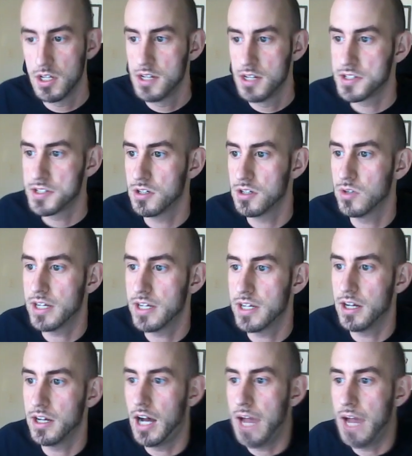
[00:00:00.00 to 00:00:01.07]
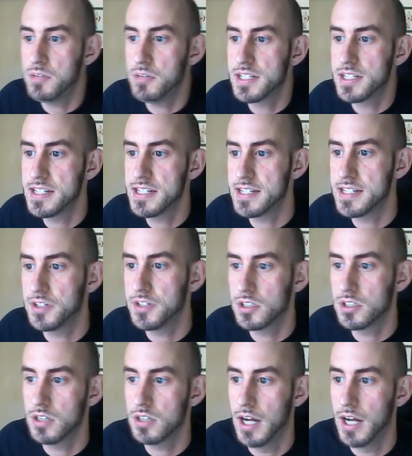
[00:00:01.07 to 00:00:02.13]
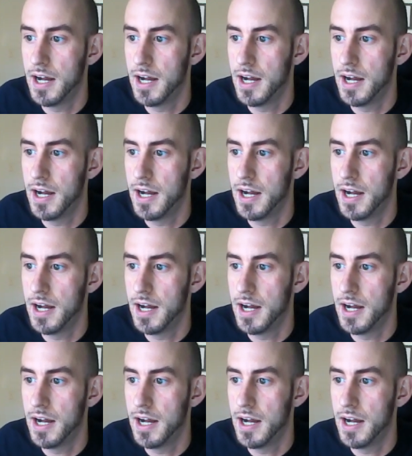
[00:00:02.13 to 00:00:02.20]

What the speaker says: So I would consider